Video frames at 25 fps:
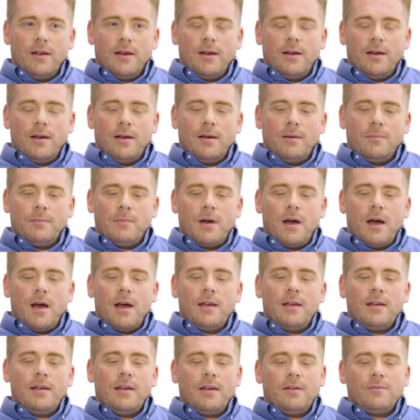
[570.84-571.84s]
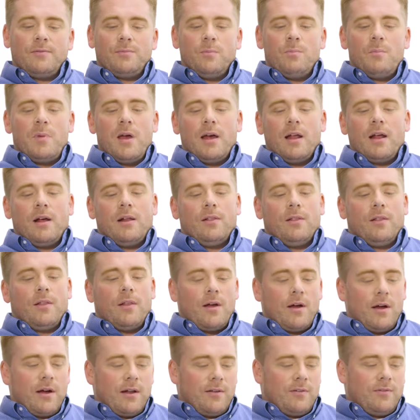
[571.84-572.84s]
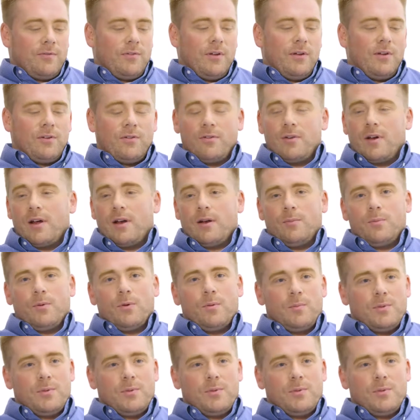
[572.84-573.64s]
I have met a lot of incredible